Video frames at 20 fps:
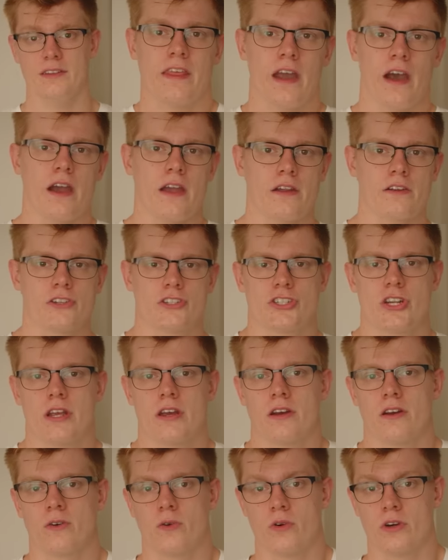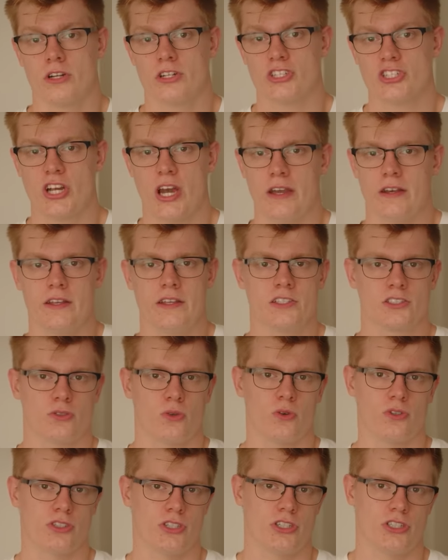The iron chair or Chinese
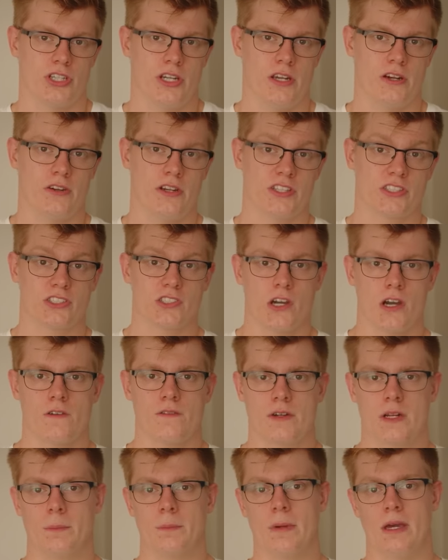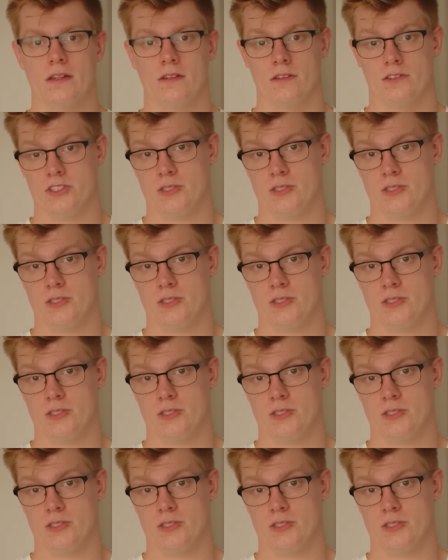torture chair is covered in metal